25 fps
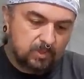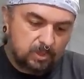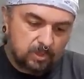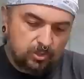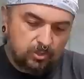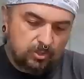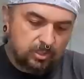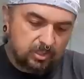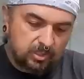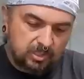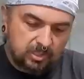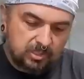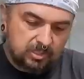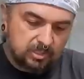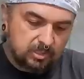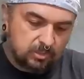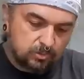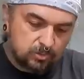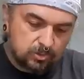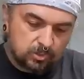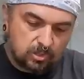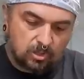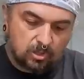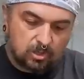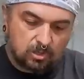you can get
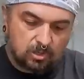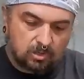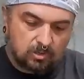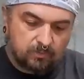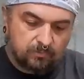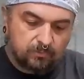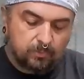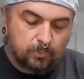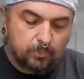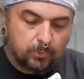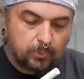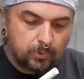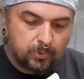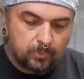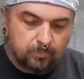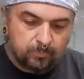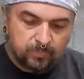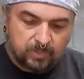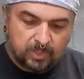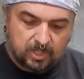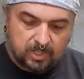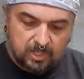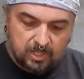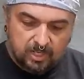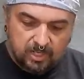those off,
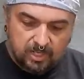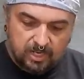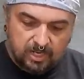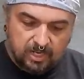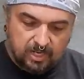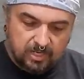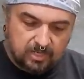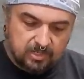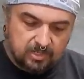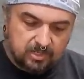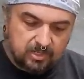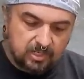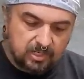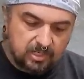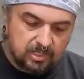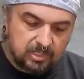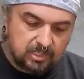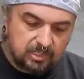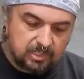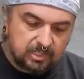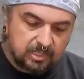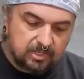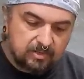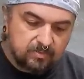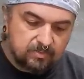and it
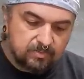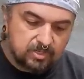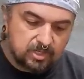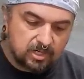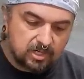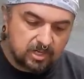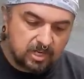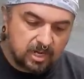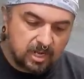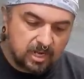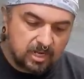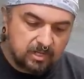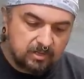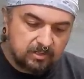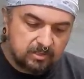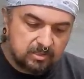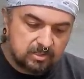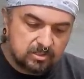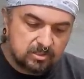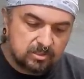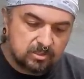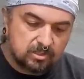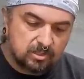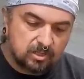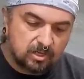leaves a
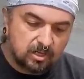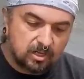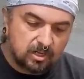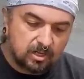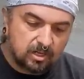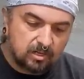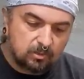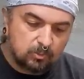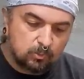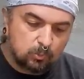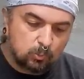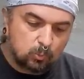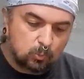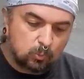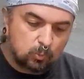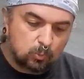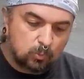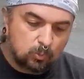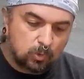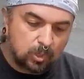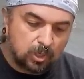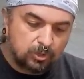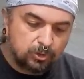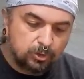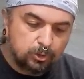nice
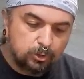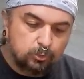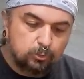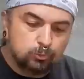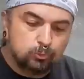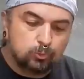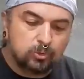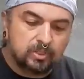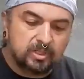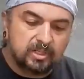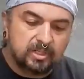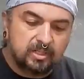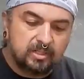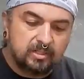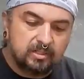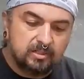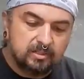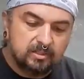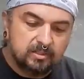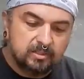unusually